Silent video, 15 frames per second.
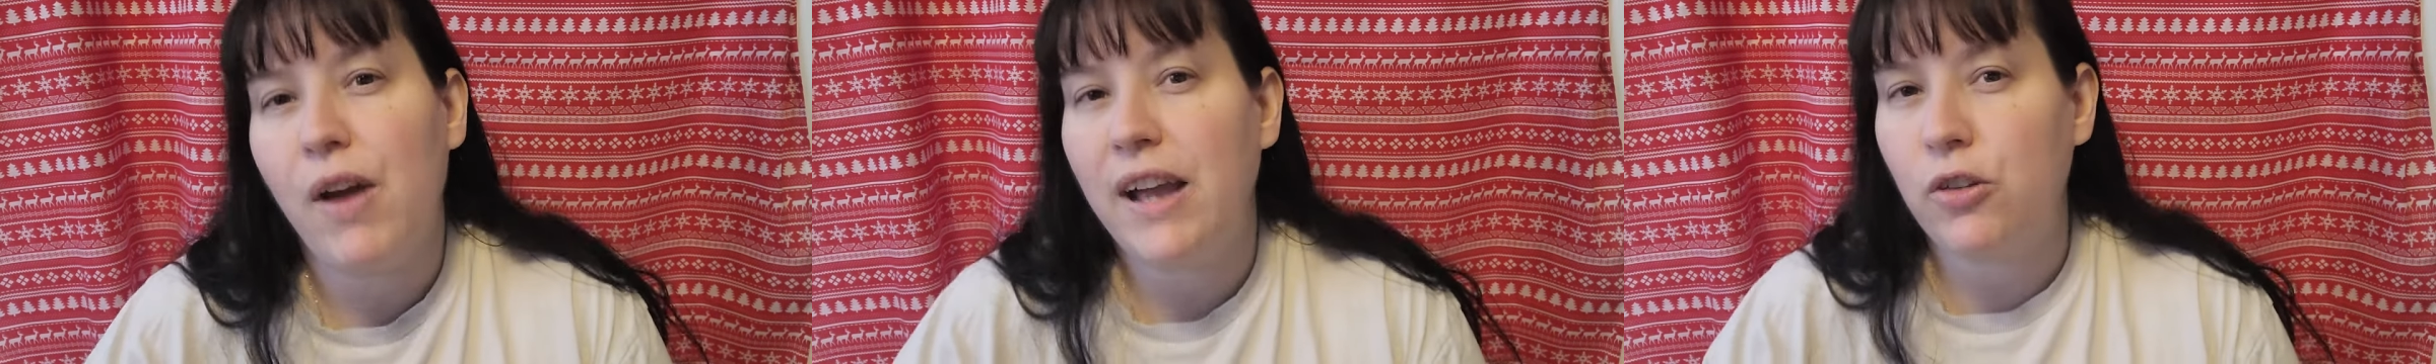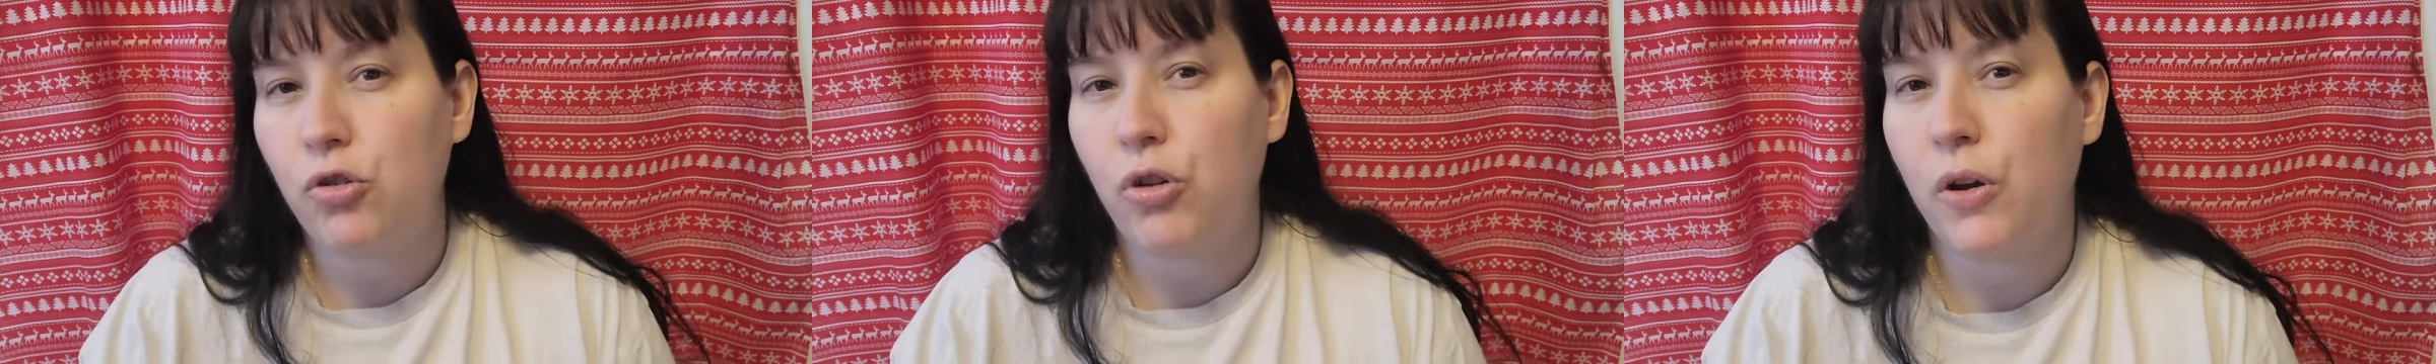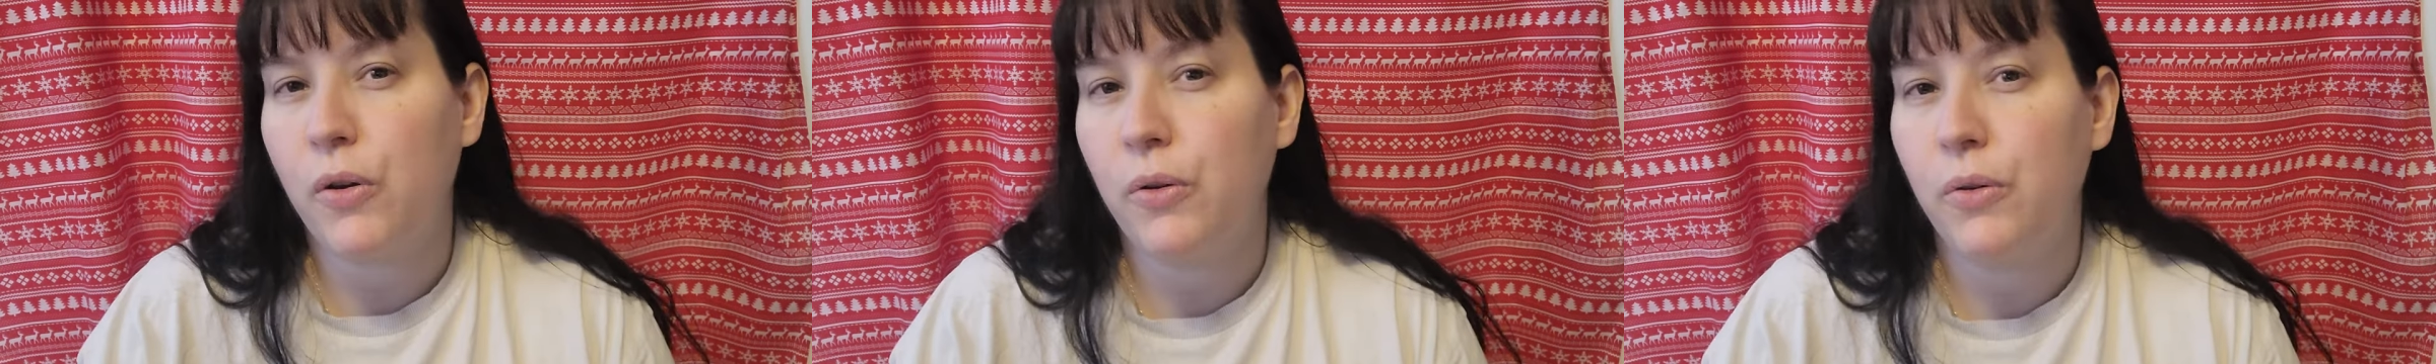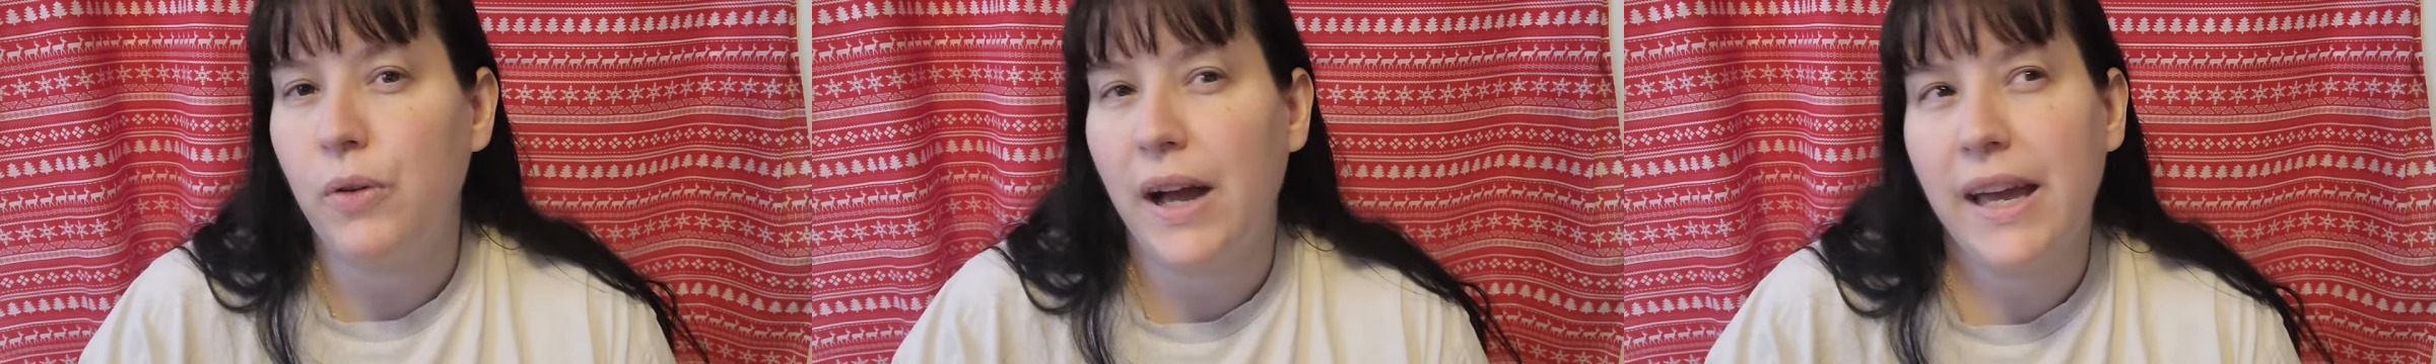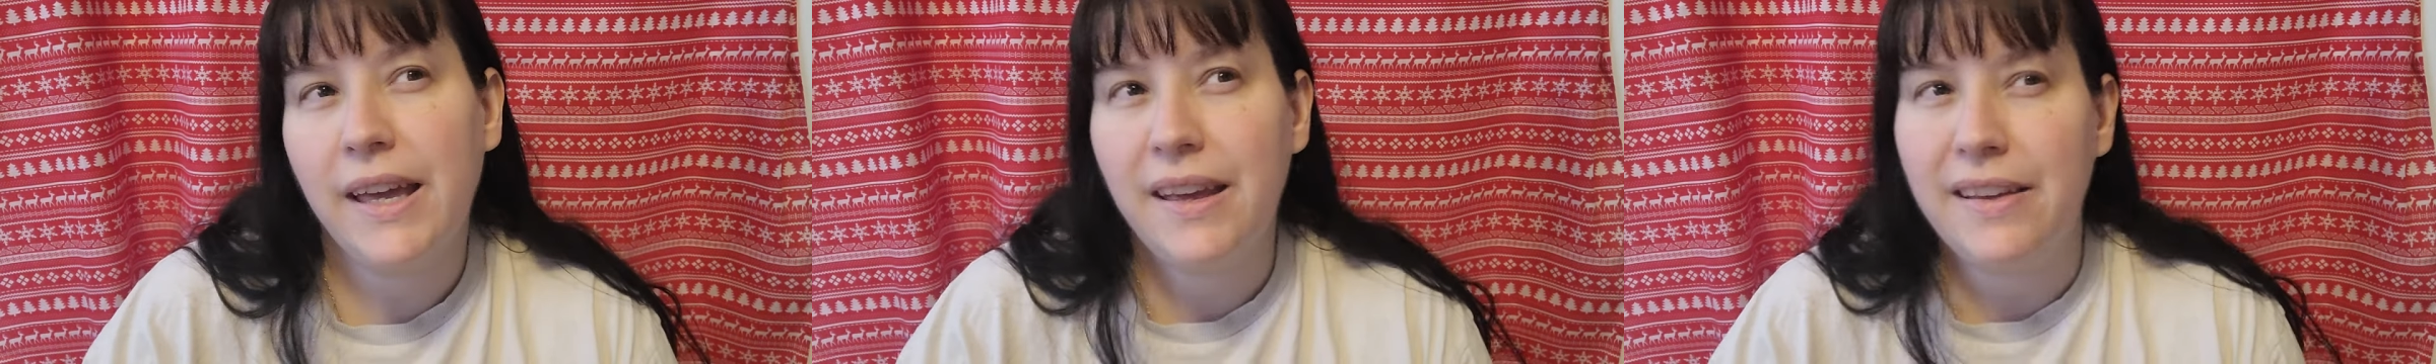retro
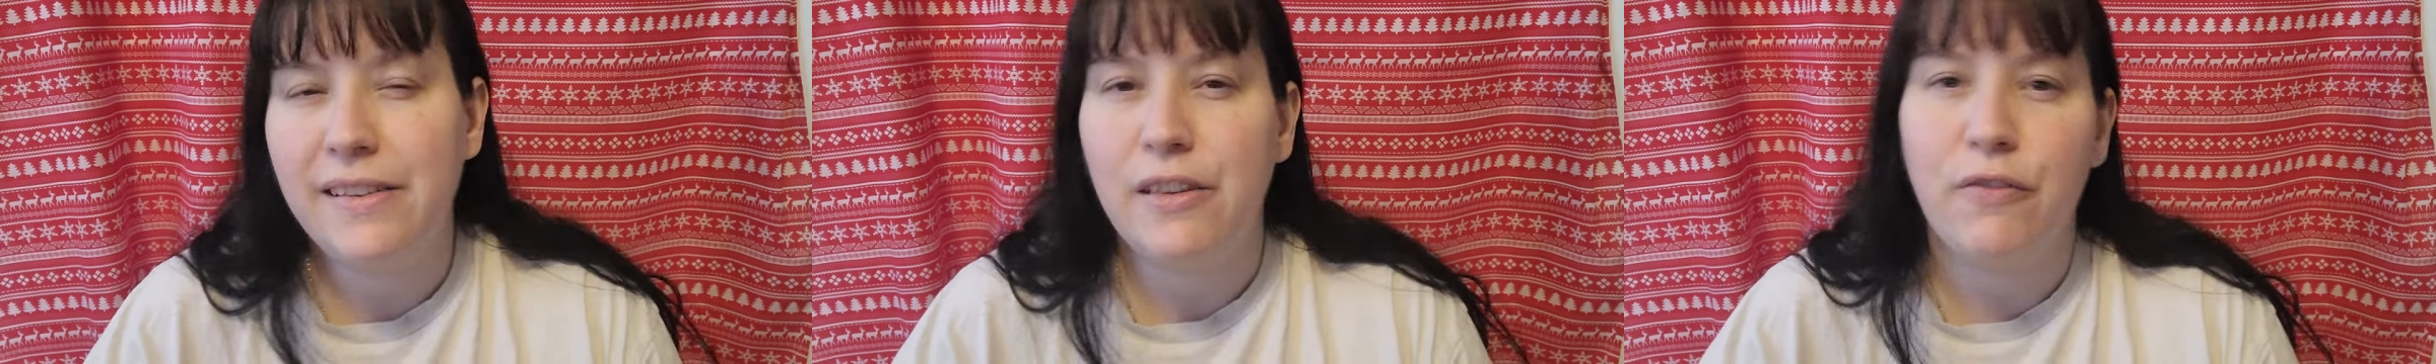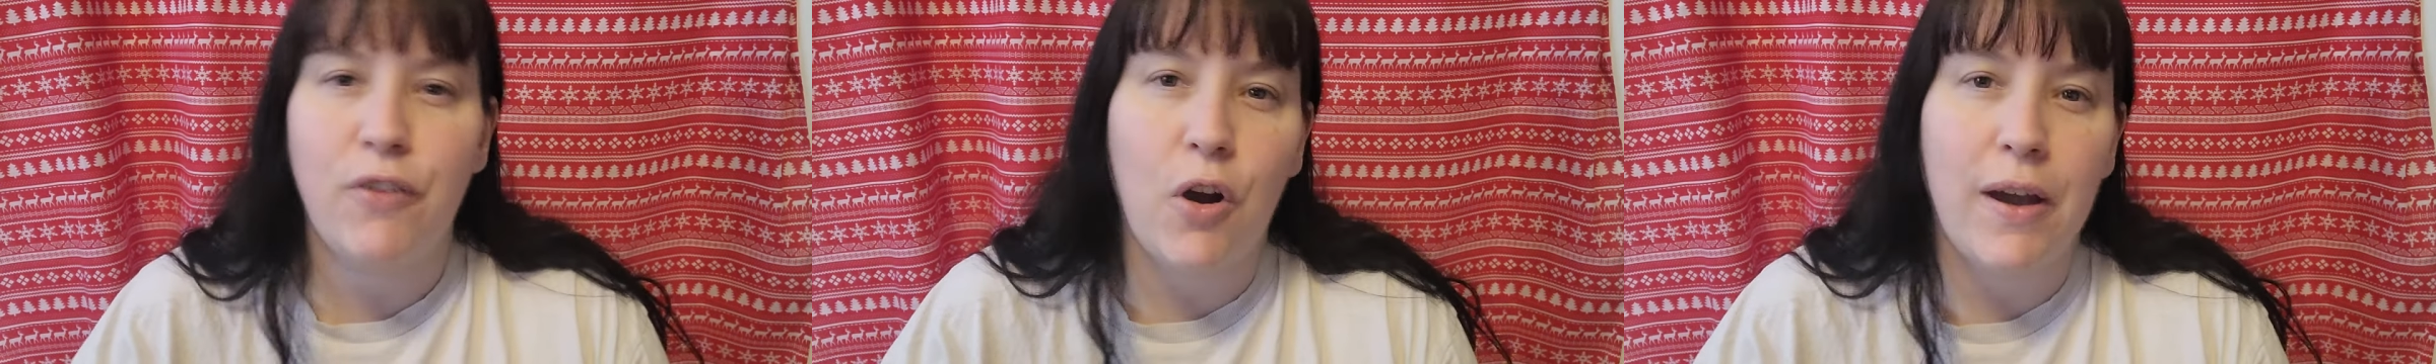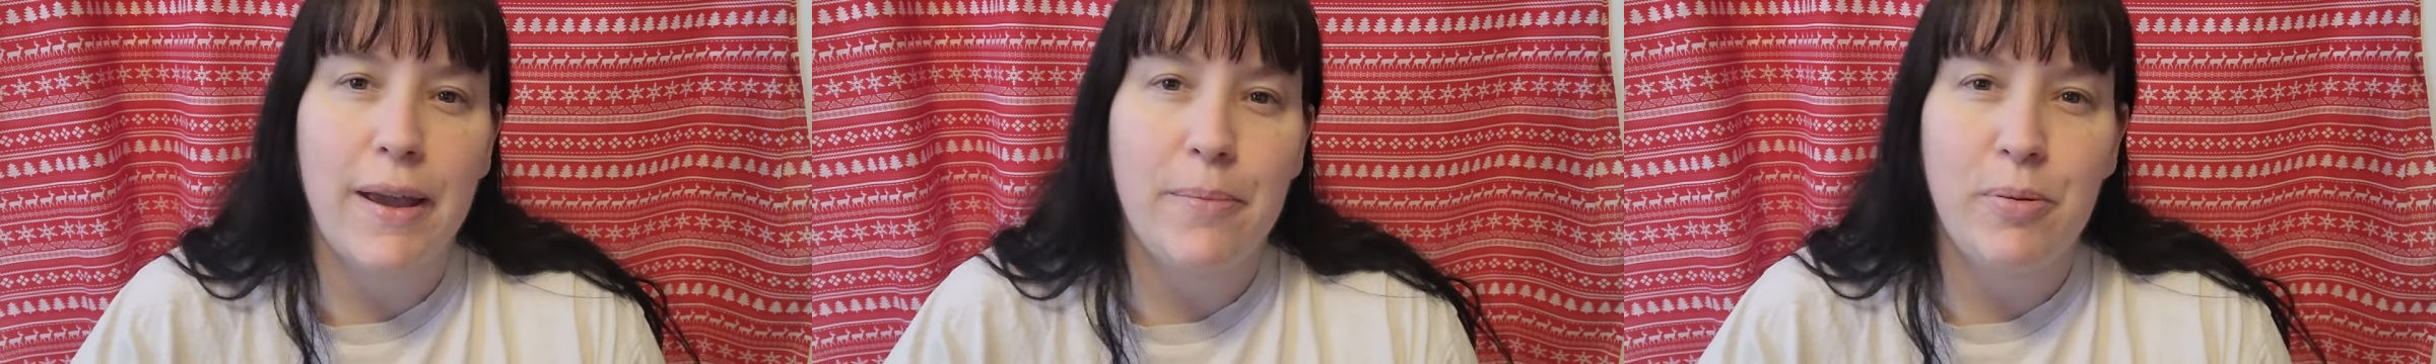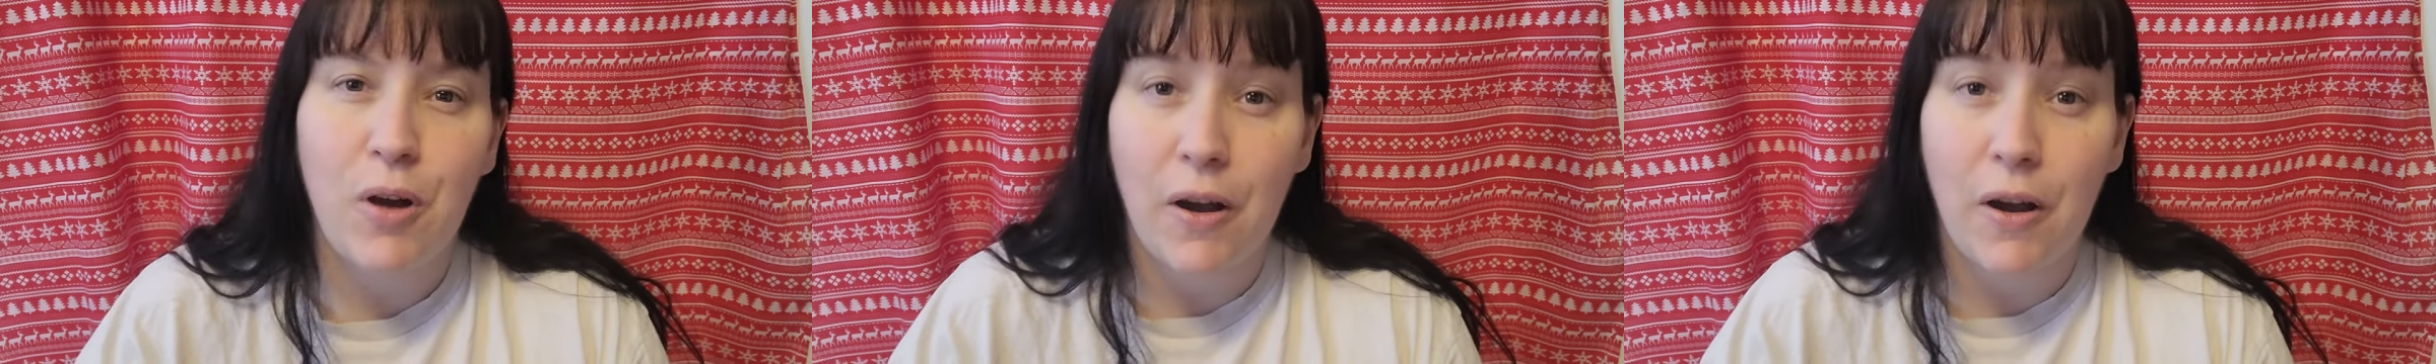80s vibe